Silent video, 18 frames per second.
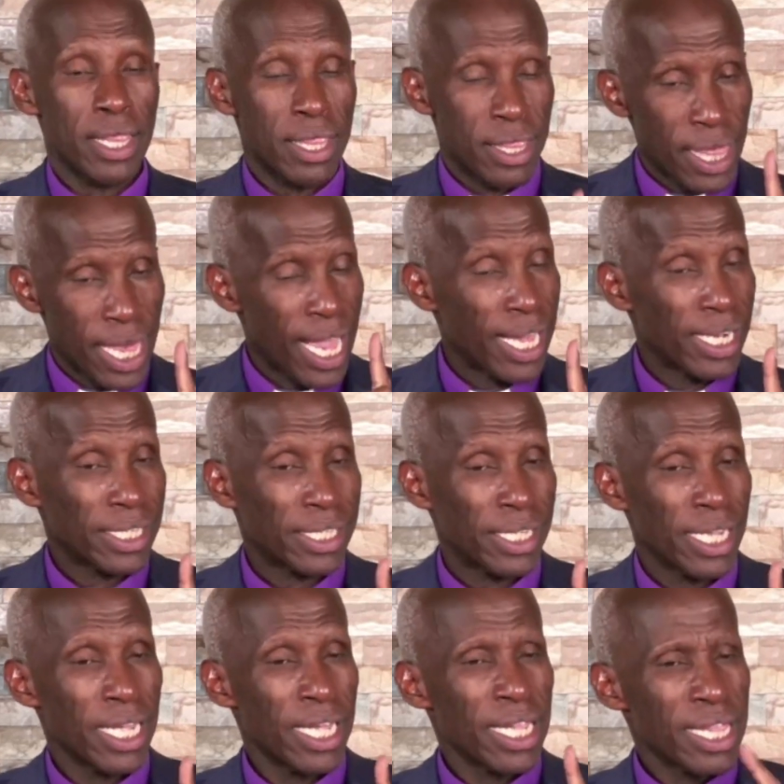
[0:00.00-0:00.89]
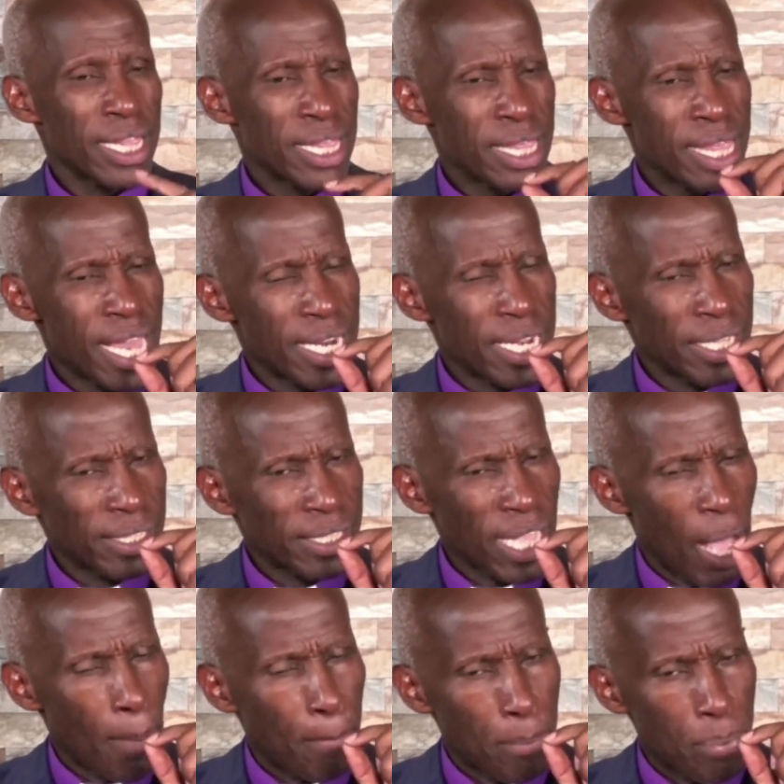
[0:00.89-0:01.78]
that there is
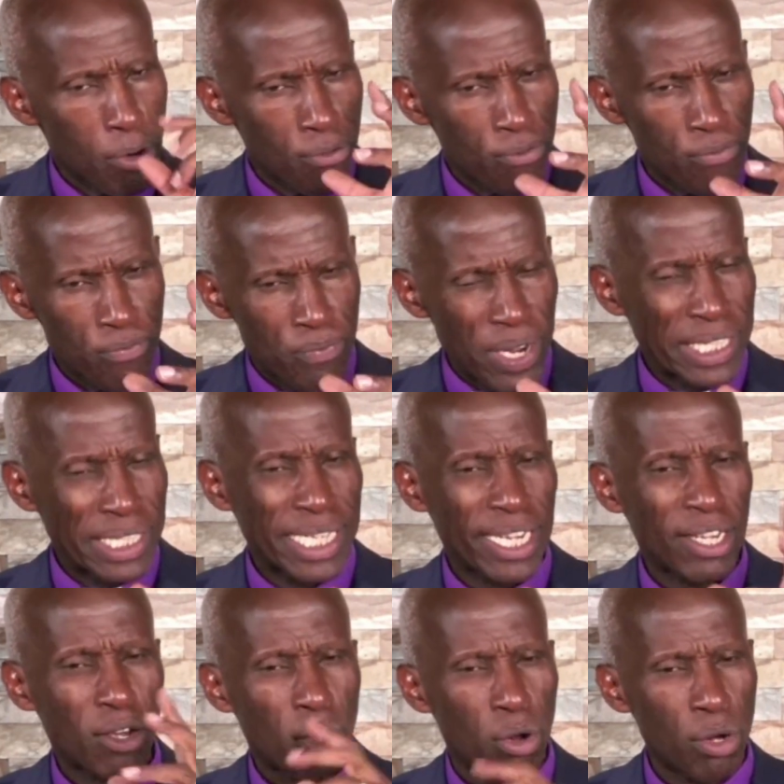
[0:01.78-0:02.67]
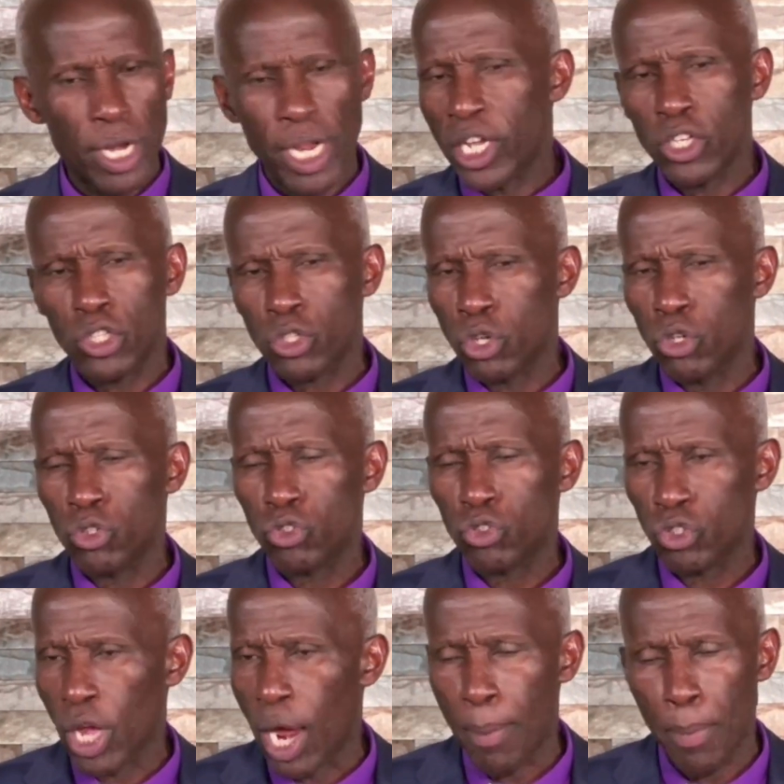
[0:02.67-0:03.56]
a prophetic connection
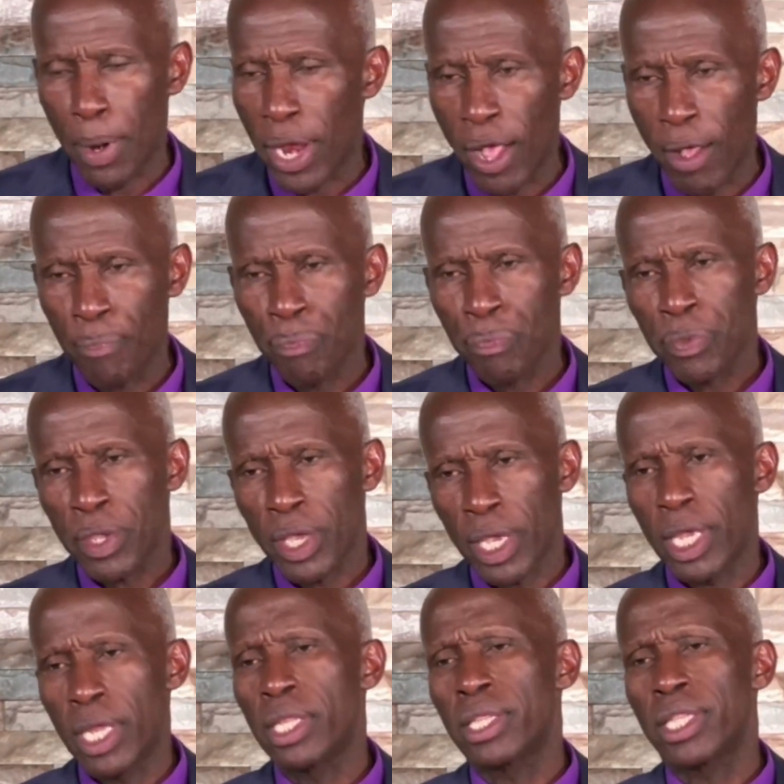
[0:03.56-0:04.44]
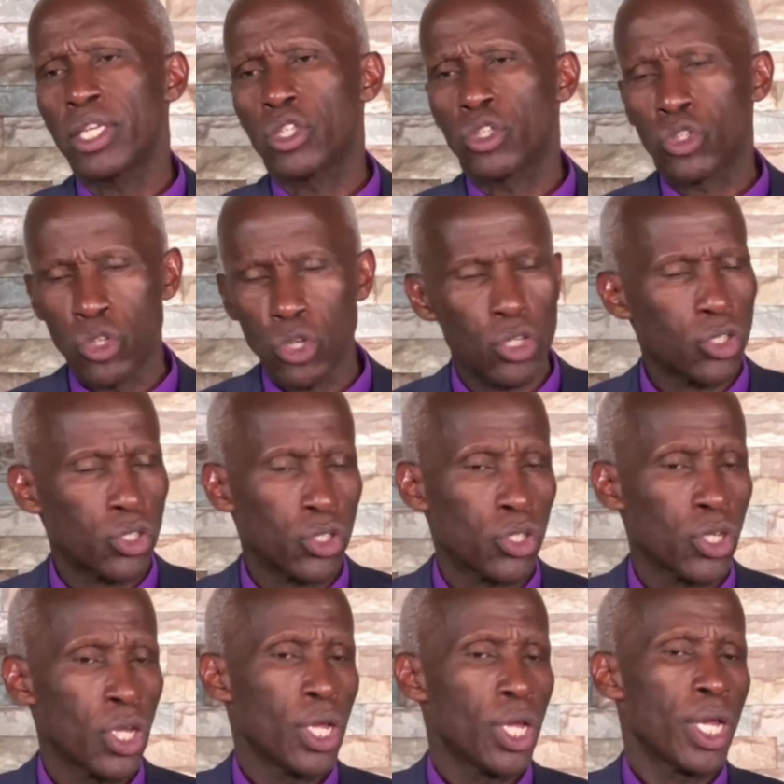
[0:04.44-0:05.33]
somewhere in the
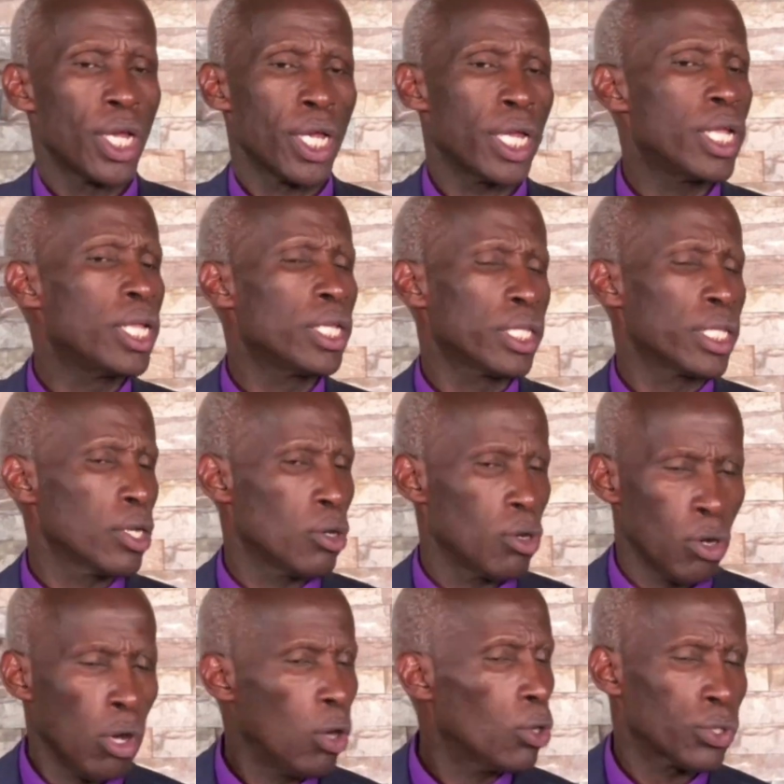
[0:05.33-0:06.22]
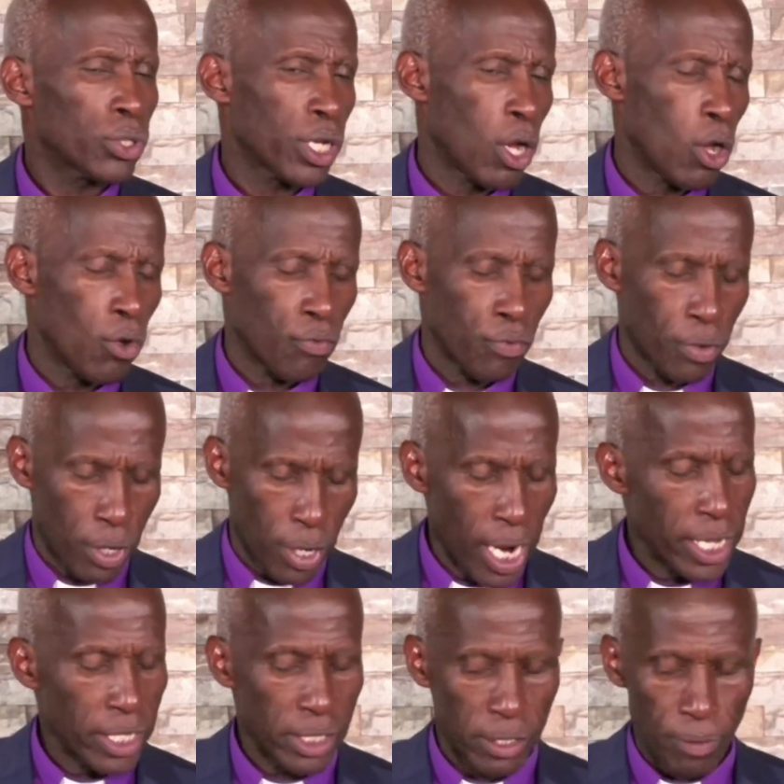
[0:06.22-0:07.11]
church, in the altar of
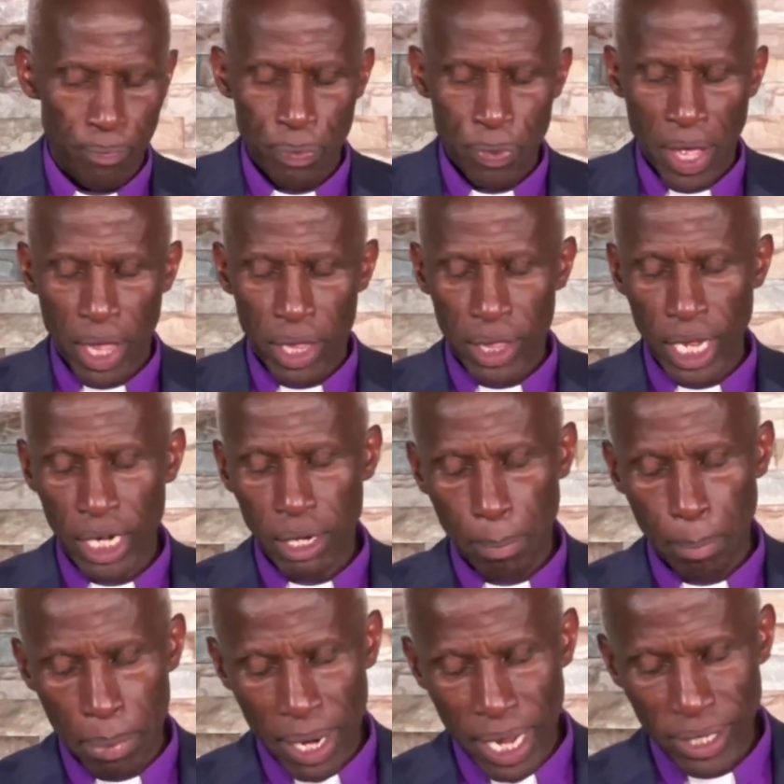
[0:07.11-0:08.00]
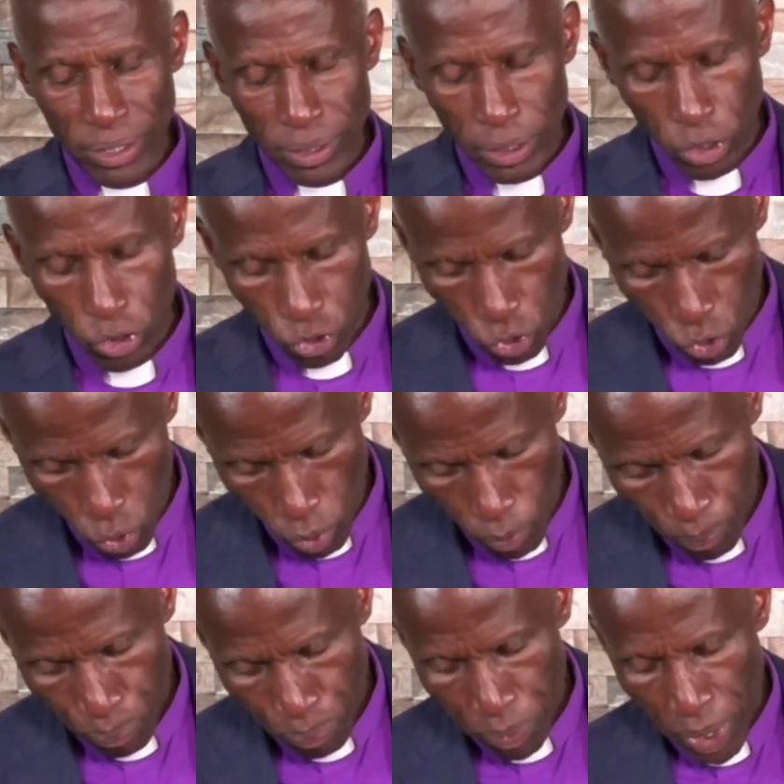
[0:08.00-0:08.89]
Christ that blesses you.
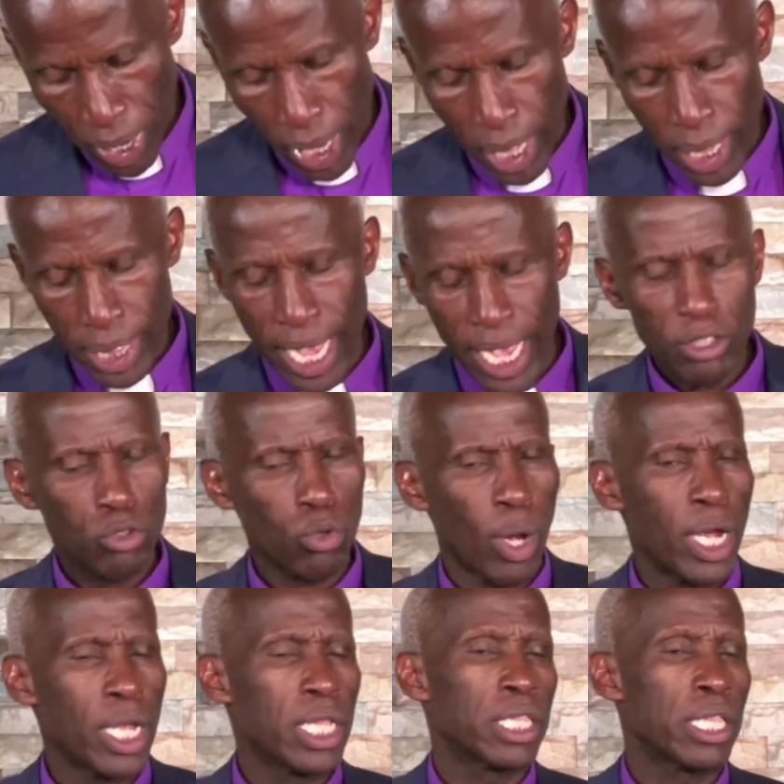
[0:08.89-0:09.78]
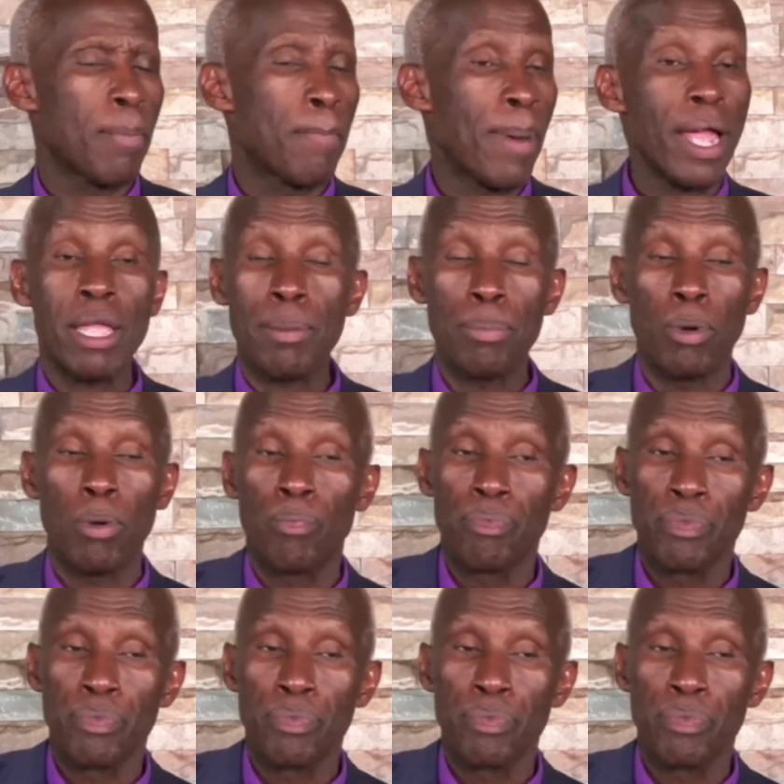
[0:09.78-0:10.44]
And that's why in the Bible,